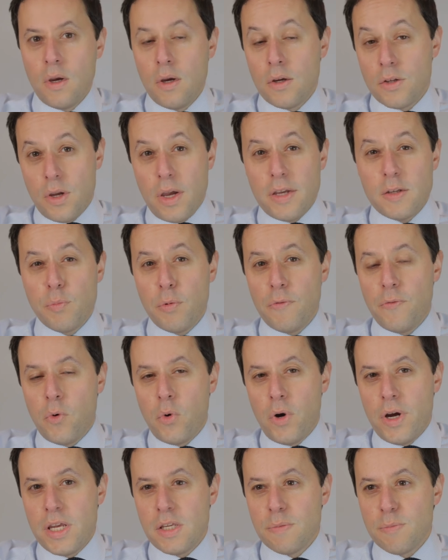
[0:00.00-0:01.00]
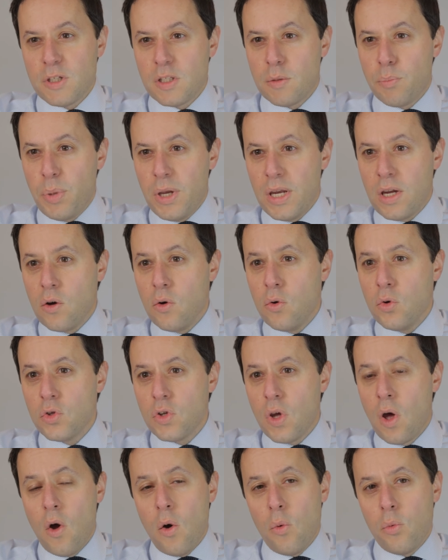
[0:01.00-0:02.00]
So as before, here's Mr.
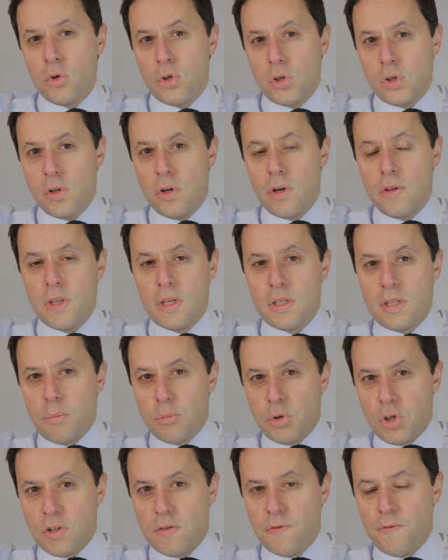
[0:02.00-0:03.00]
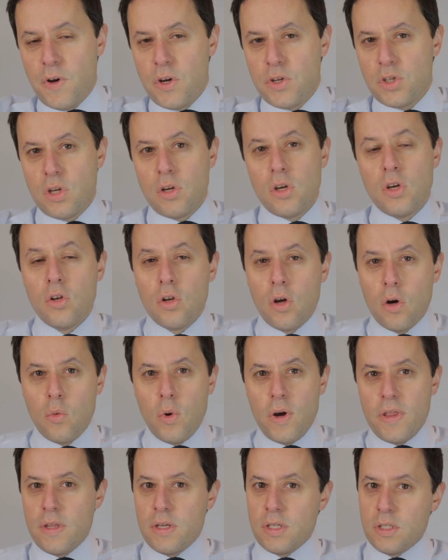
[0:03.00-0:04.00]
Pickles. We'll just look at the assumptions first so you know
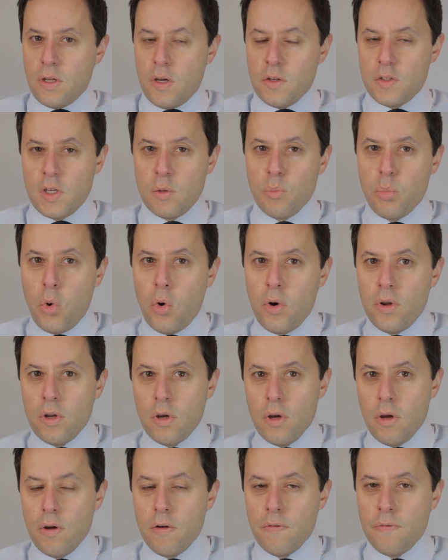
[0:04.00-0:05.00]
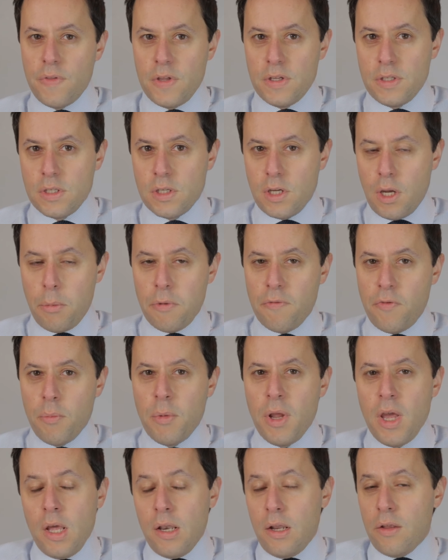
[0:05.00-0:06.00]
where the starting point of this is coming from.